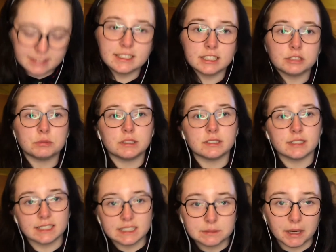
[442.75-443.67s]
This was
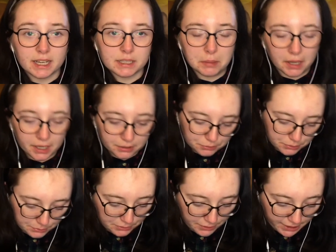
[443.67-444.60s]
inspired by
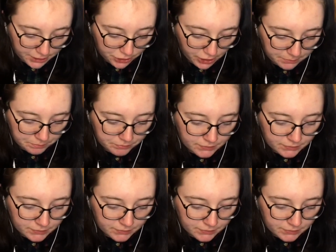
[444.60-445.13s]
Ruby Granger.